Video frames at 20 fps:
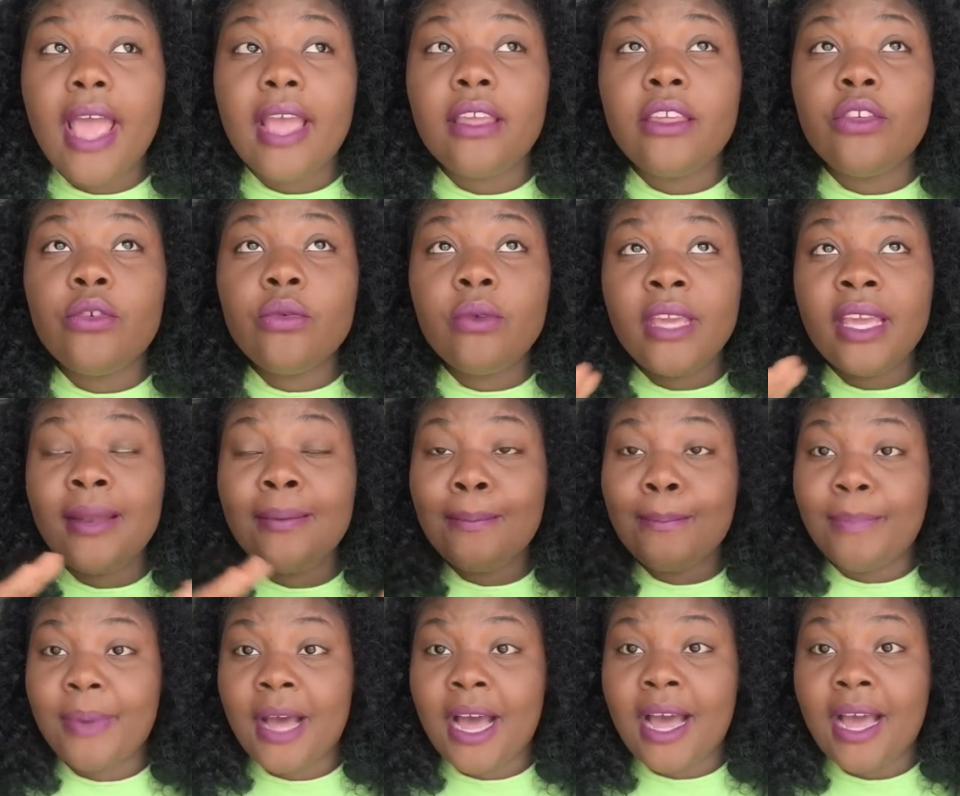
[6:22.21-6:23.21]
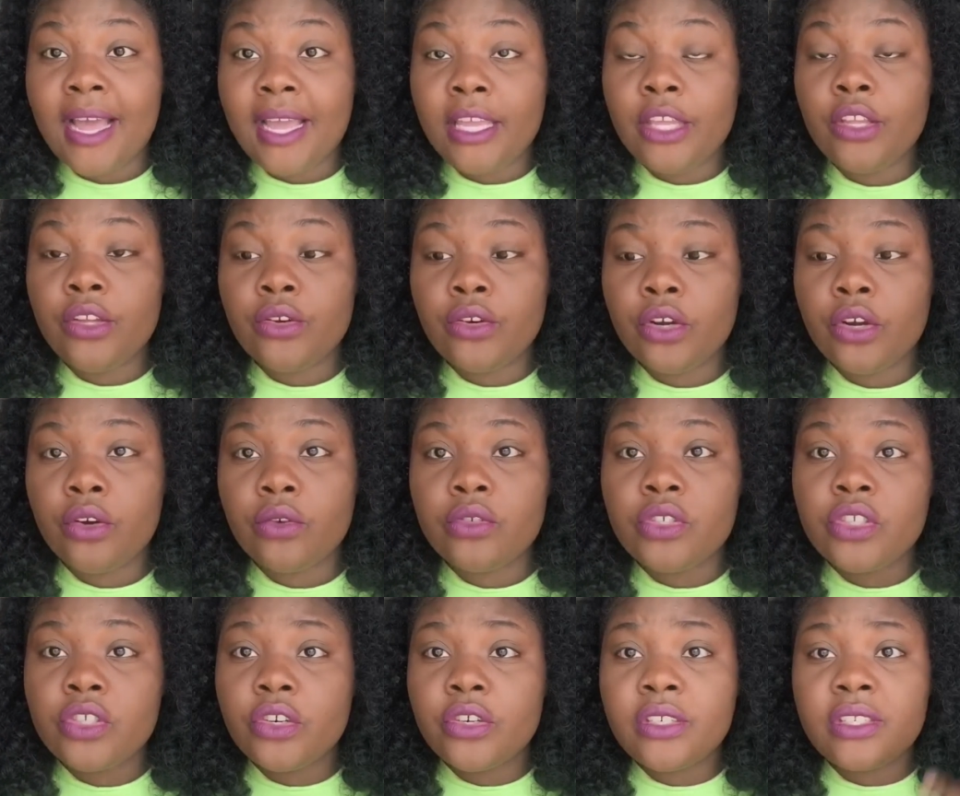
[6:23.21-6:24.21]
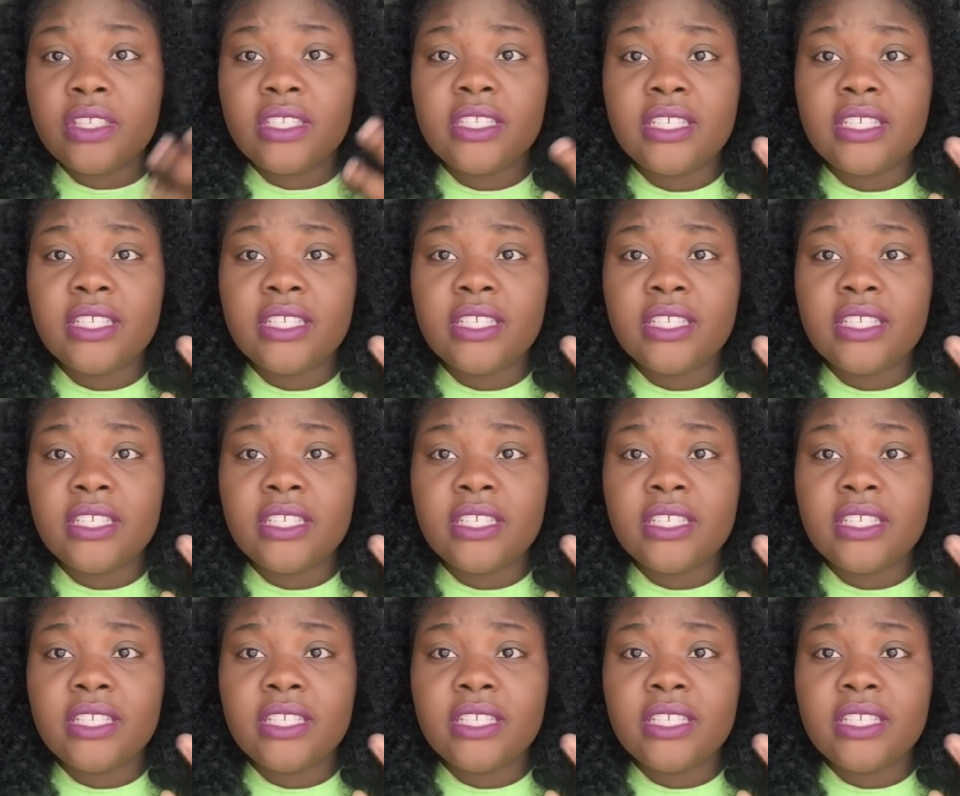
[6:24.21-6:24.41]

you can buy you know certain